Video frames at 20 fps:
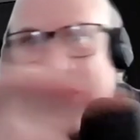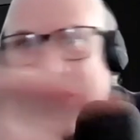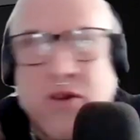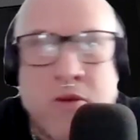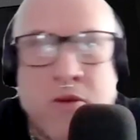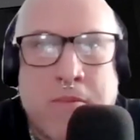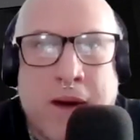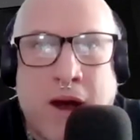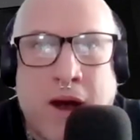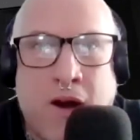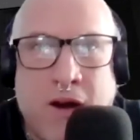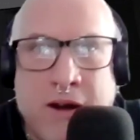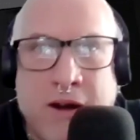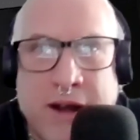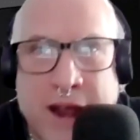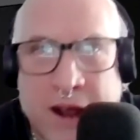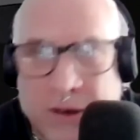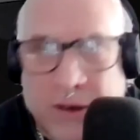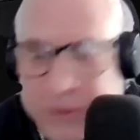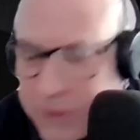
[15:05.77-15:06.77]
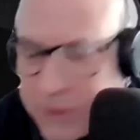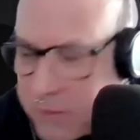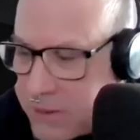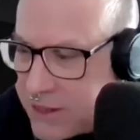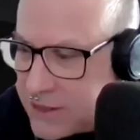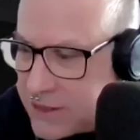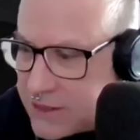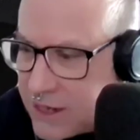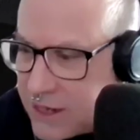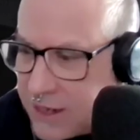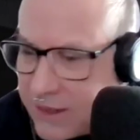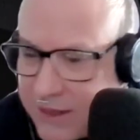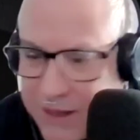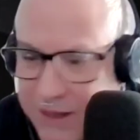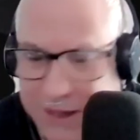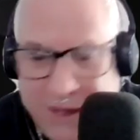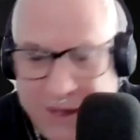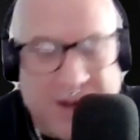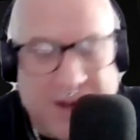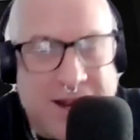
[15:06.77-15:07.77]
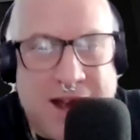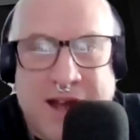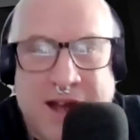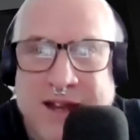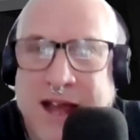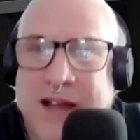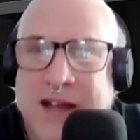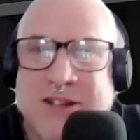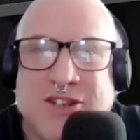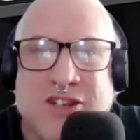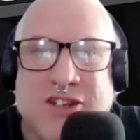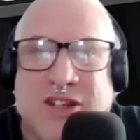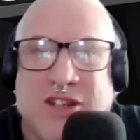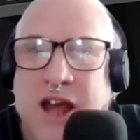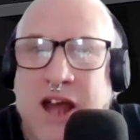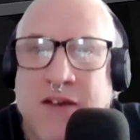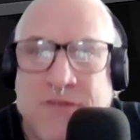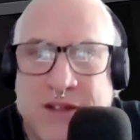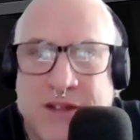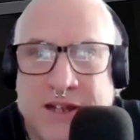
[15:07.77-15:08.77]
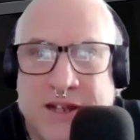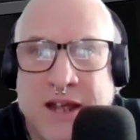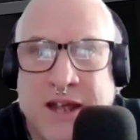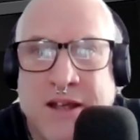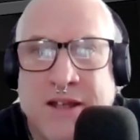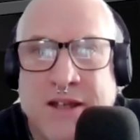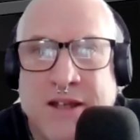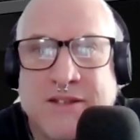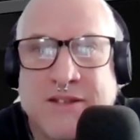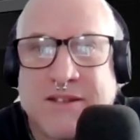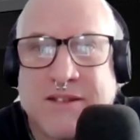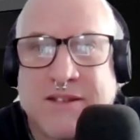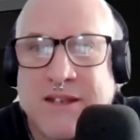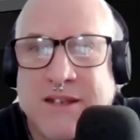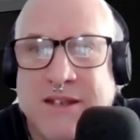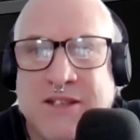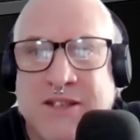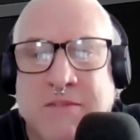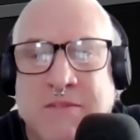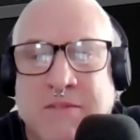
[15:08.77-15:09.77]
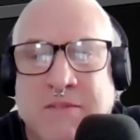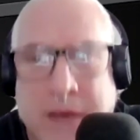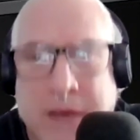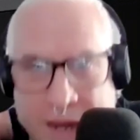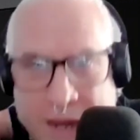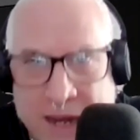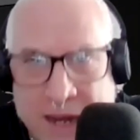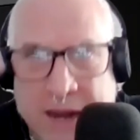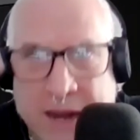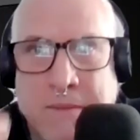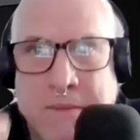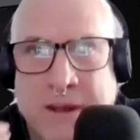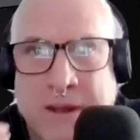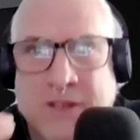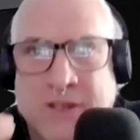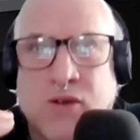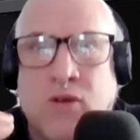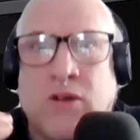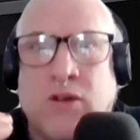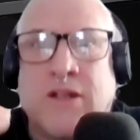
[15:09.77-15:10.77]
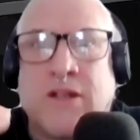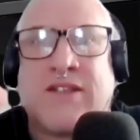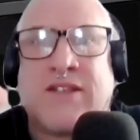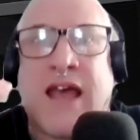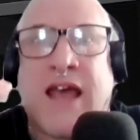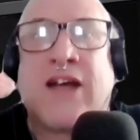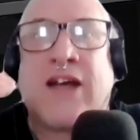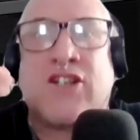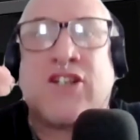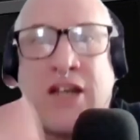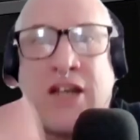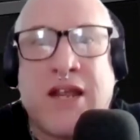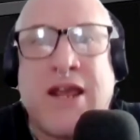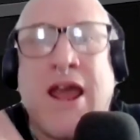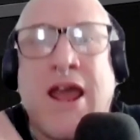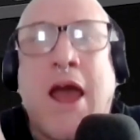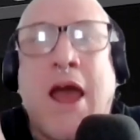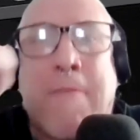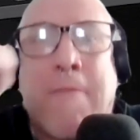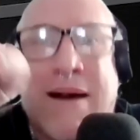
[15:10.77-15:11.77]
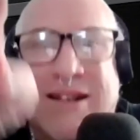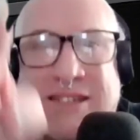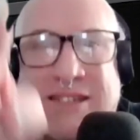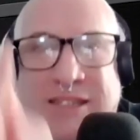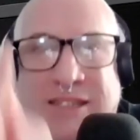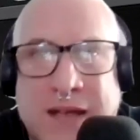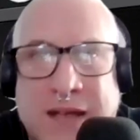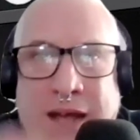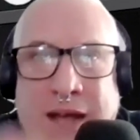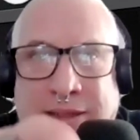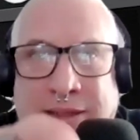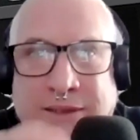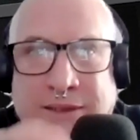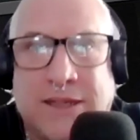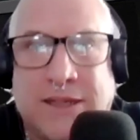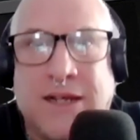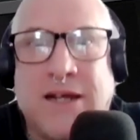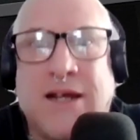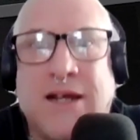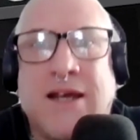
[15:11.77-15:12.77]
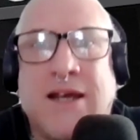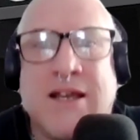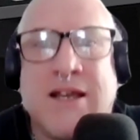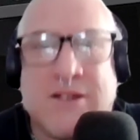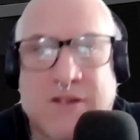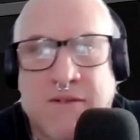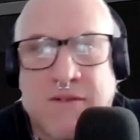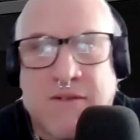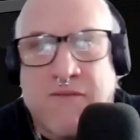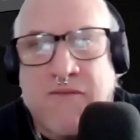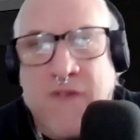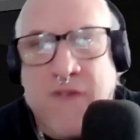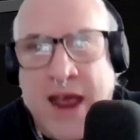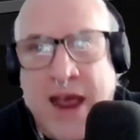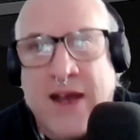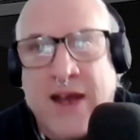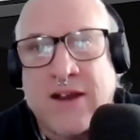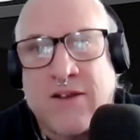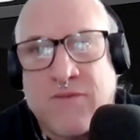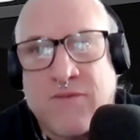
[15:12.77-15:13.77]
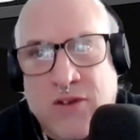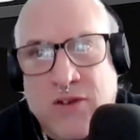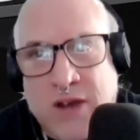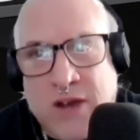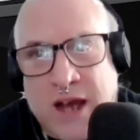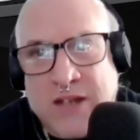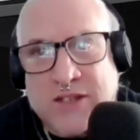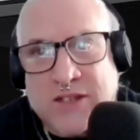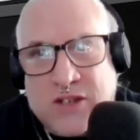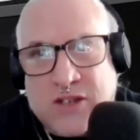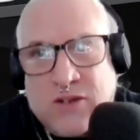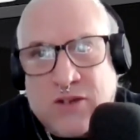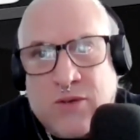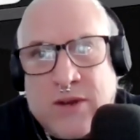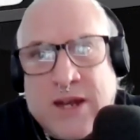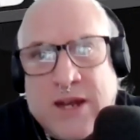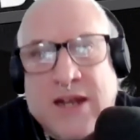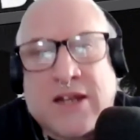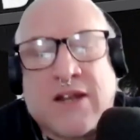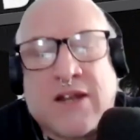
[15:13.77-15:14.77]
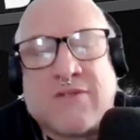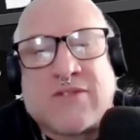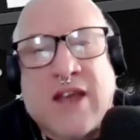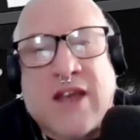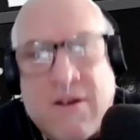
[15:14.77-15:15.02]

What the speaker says: I know it by heart now. I mean, it's like I just love it. It's embedded in my soul. It's actually my son is a fan of you guys too, and he loves